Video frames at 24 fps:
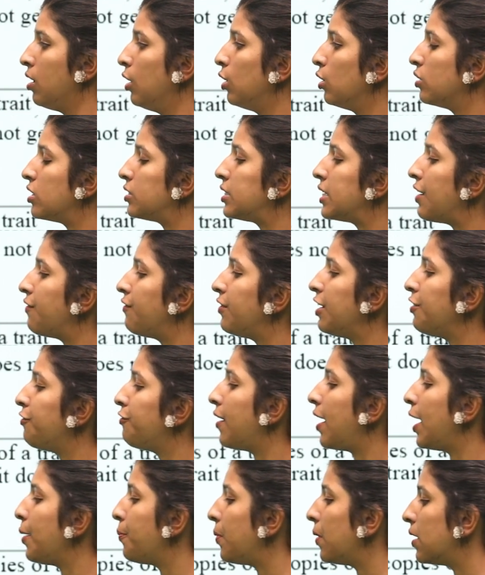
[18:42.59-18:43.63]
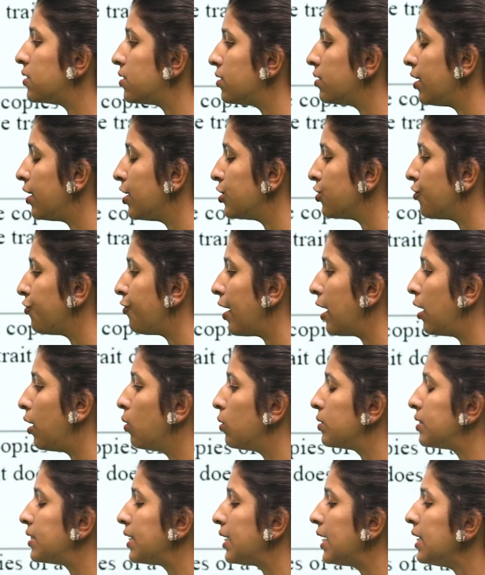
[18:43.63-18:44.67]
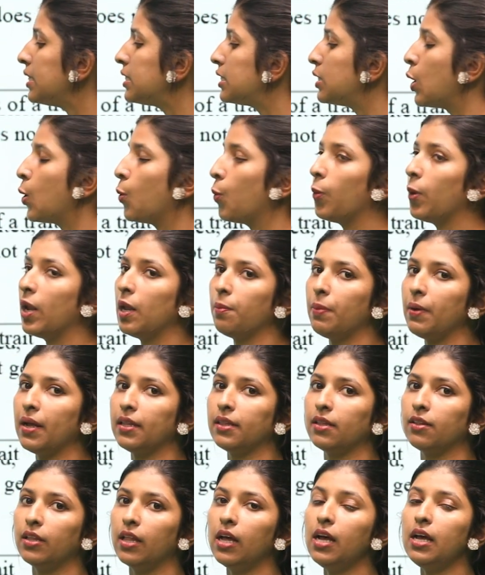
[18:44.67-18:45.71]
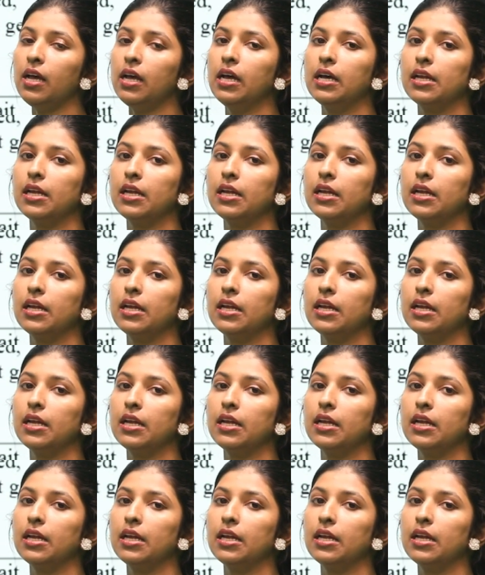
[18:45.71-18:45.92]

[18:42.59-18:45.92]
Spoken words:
So 75% of yellow seeds will be the